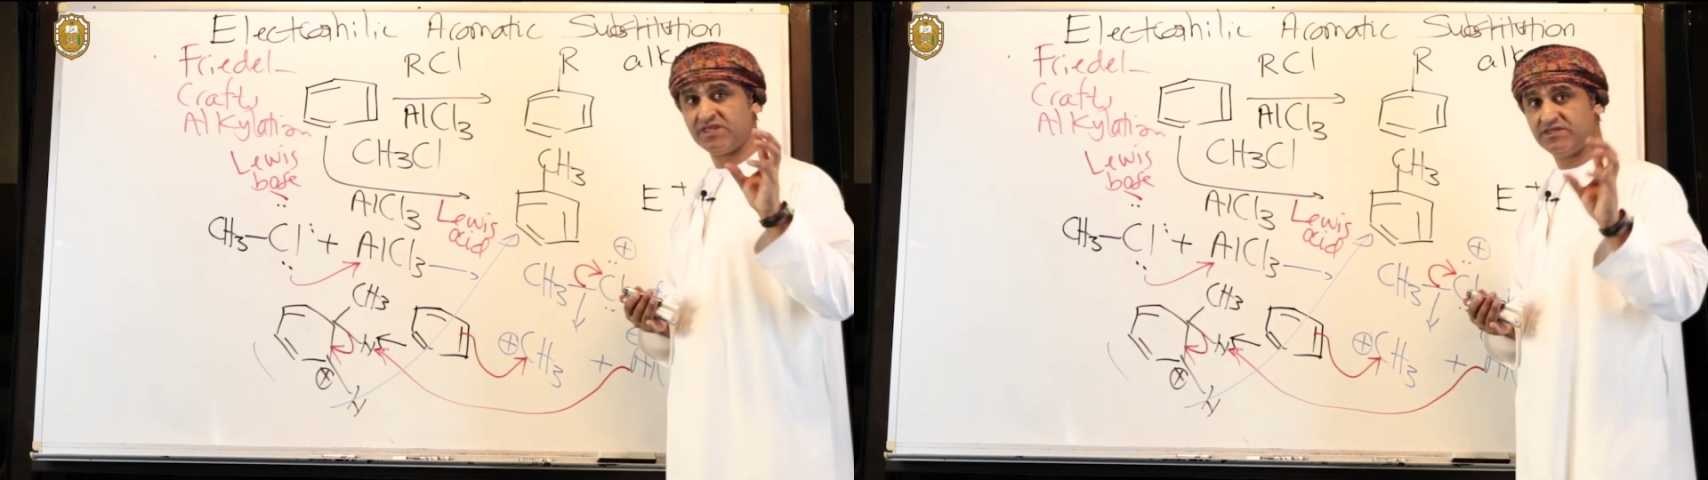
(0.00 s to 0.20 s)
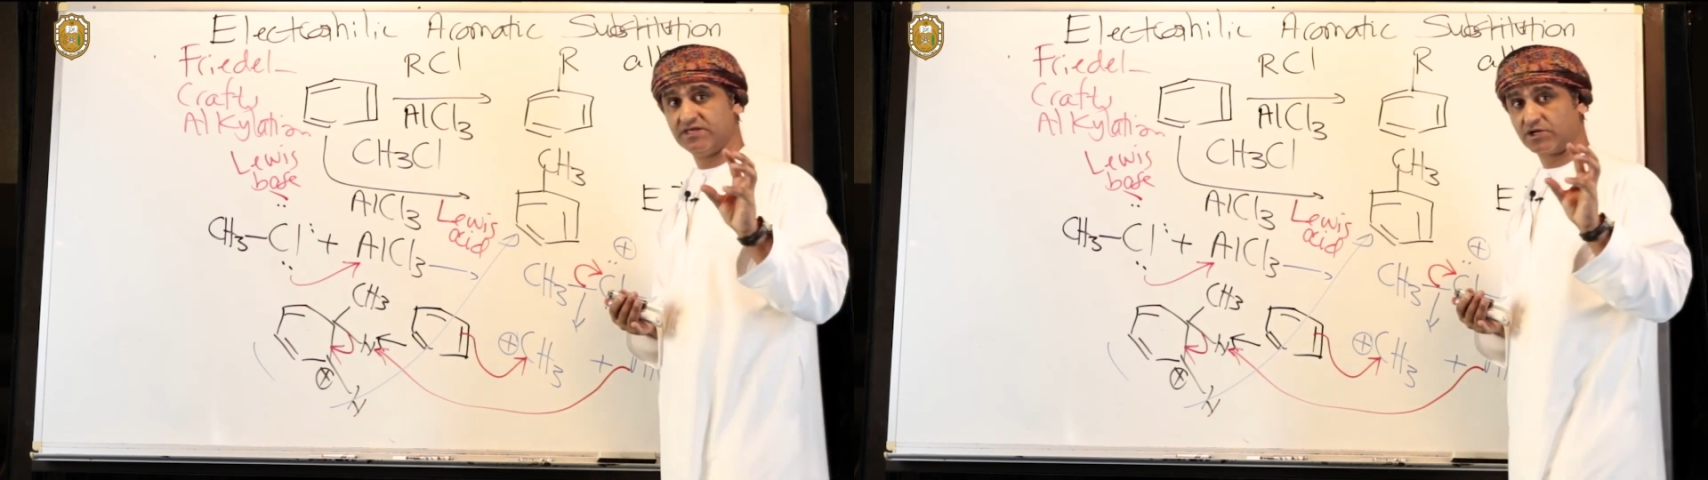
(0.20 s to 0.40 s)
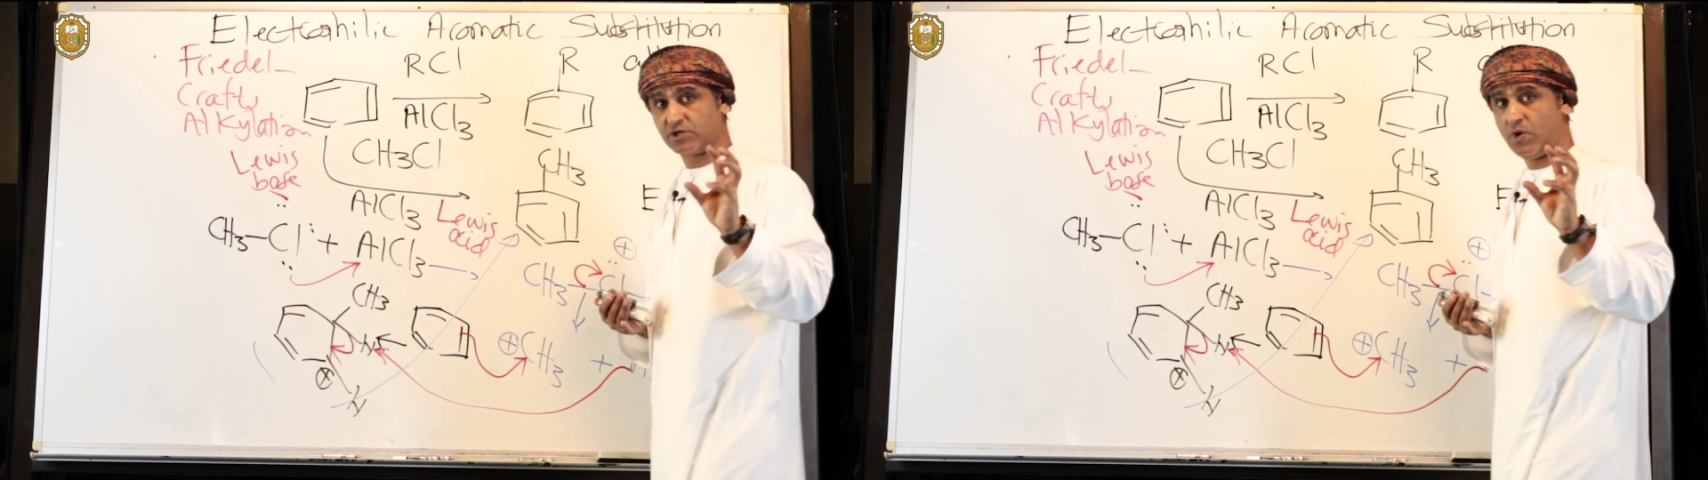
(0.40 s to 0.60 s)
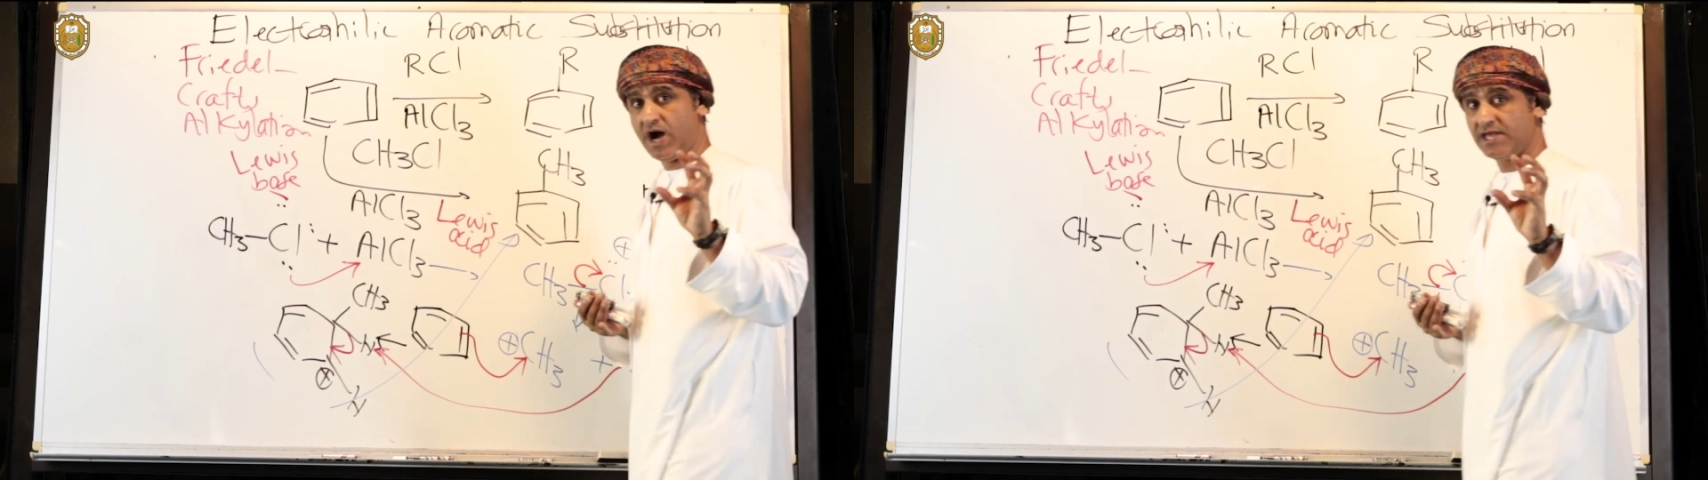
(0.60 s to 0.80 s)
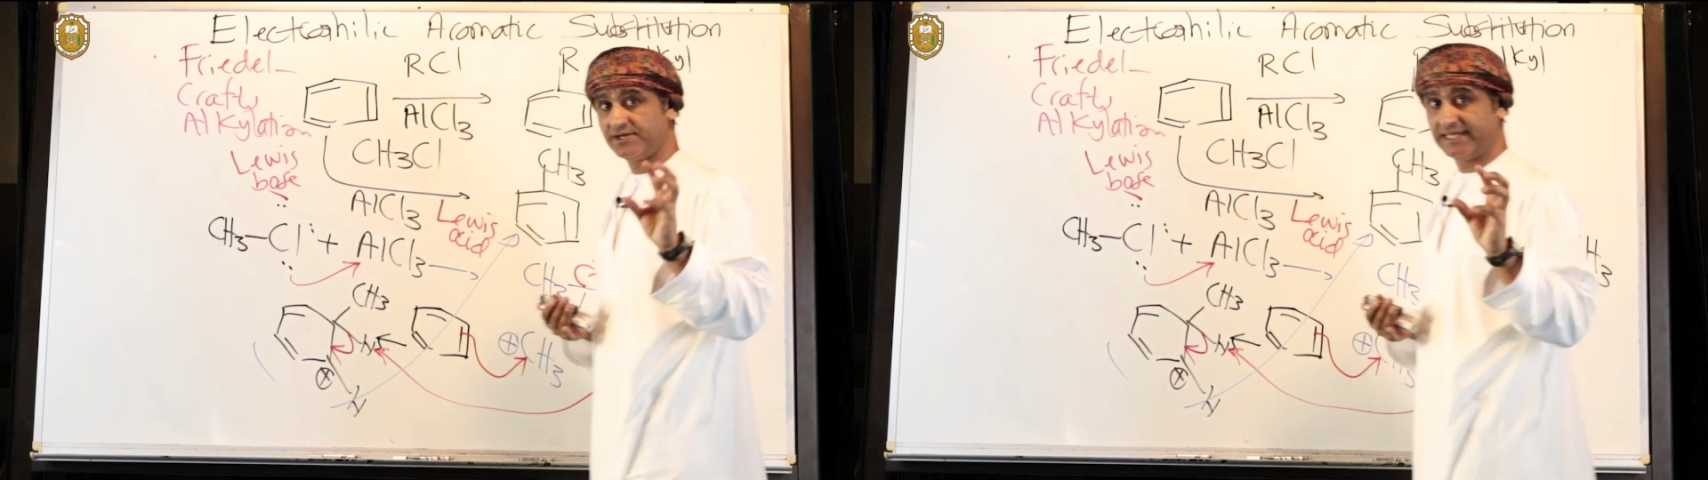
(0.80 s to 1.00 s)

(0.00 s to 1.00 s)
The required